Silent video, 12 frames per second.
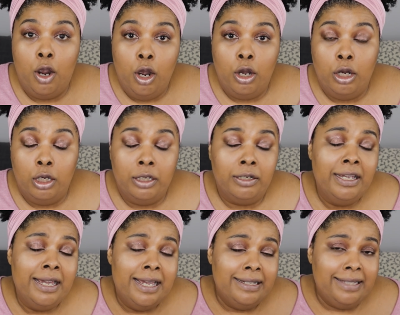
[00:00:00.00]
on
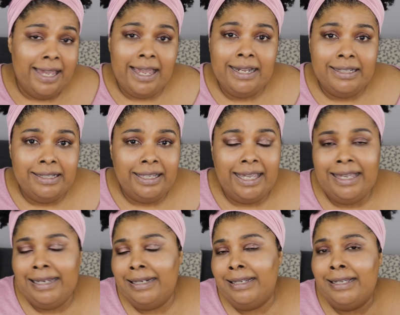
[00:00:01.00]
tan
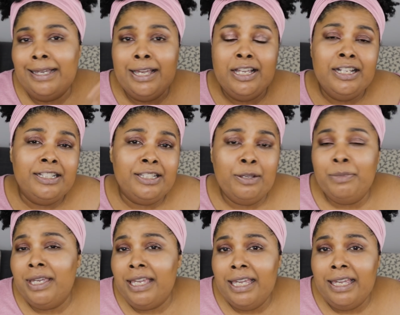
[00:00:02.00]
skin. To
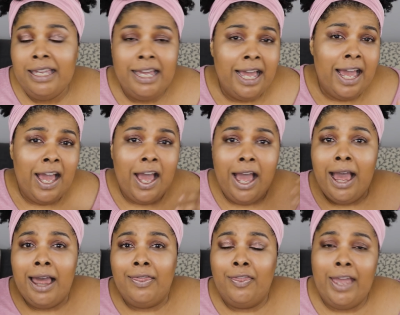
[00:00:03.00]
me,
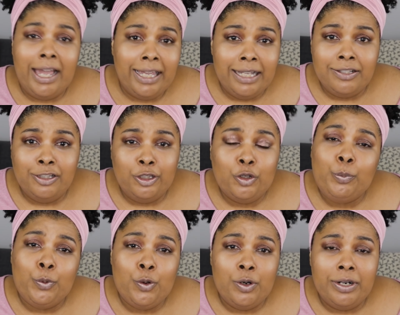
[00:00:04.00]
that gets a
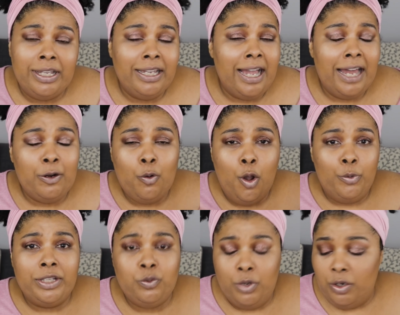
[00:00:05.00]
little boring. I don't
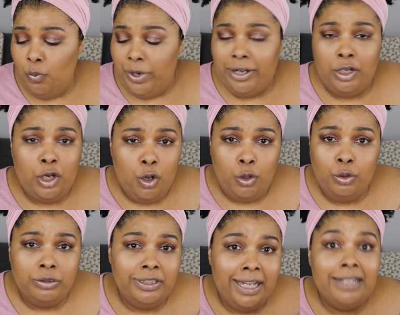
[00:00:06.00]
always want to wear
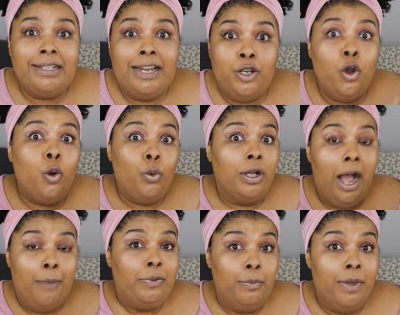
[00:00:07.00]
gold. Yes, I know it will
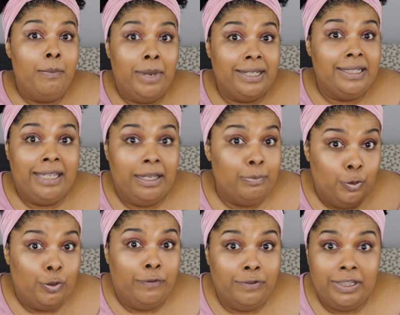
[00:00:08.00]
complement my skin
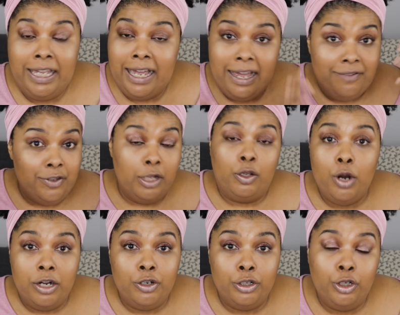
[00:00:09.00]
beautifully. I have yellow
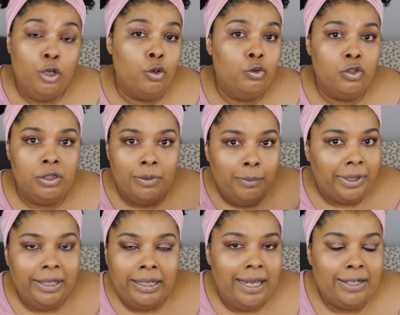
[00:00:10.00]
undertones,
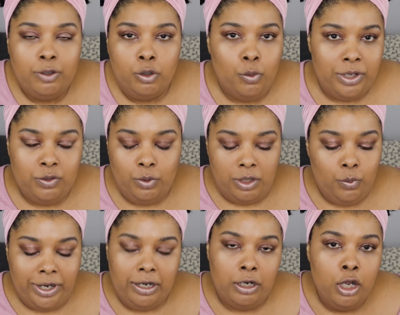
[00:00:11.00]
but I don't always want to
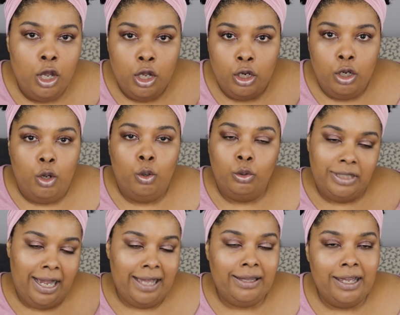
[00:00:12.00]
wear gold
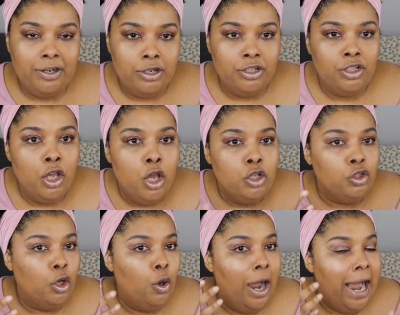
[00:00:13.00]
highlighters.
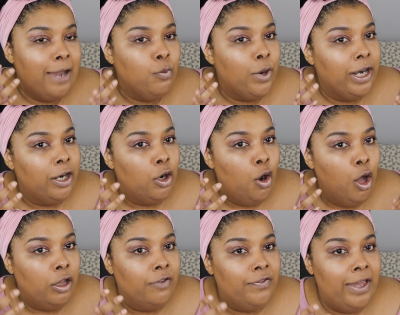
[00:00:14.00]
So I wear
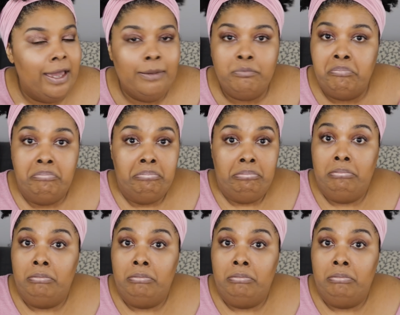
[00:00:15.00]
all of them